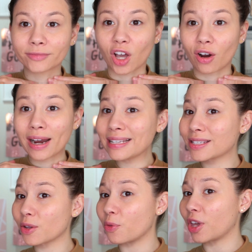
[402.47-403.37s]
Alright,
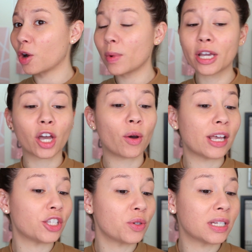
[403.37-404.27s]
so there we go.
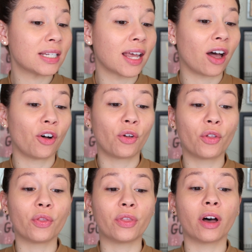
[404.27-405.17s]
As you can tell,
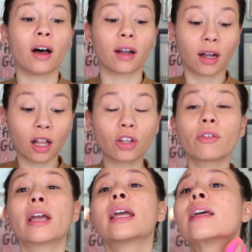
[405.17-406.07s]
the
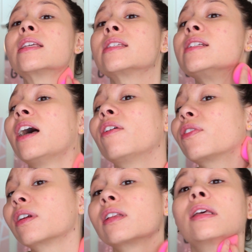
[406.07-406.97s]
coloring is
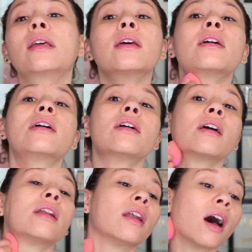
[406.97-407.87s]
definitely
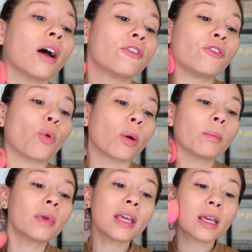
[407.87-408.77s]
not for
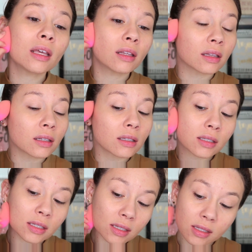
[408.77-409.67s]
me.
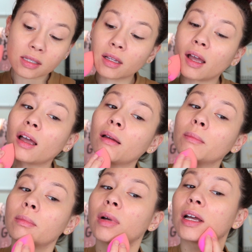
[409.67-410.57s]
This is
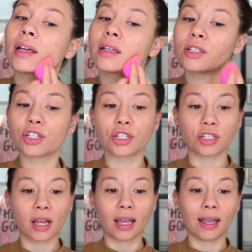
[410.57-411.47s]
not my
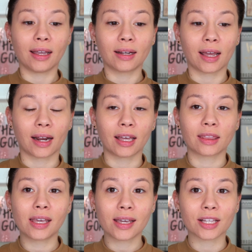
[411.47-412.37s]
shade, and I
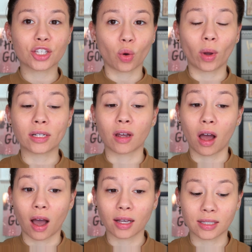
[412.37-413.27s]
think it's going to
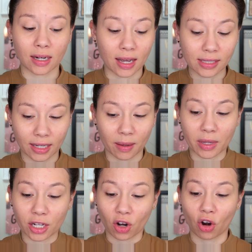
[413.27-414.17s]
oxidize. Like, I
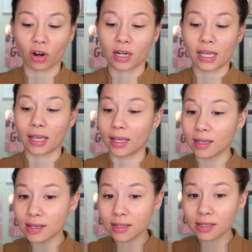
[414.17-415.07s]
mean, it already
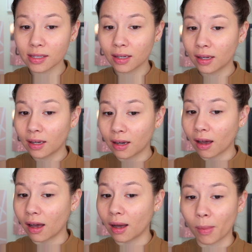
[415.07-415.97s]
is
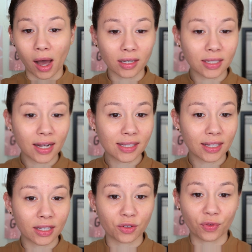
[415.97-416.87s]

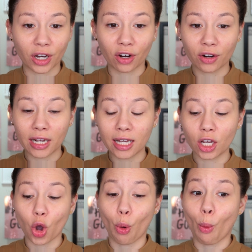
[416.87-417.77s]
oxidizing. It's
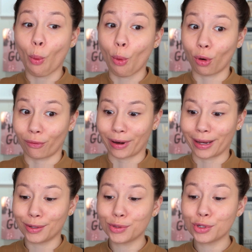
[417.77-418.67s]
very
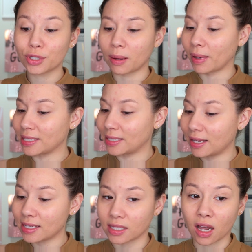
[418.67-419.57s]
orange, and my
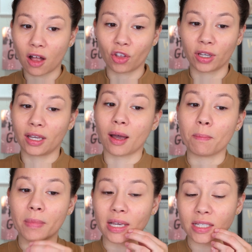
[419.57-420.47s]
skin is not looking
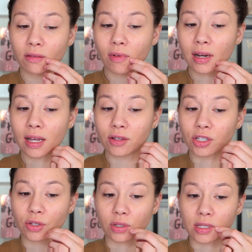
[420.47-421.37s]
amazing right now,
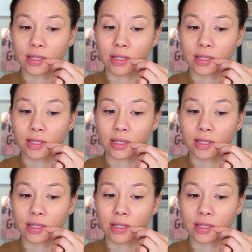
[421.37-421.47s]
so you can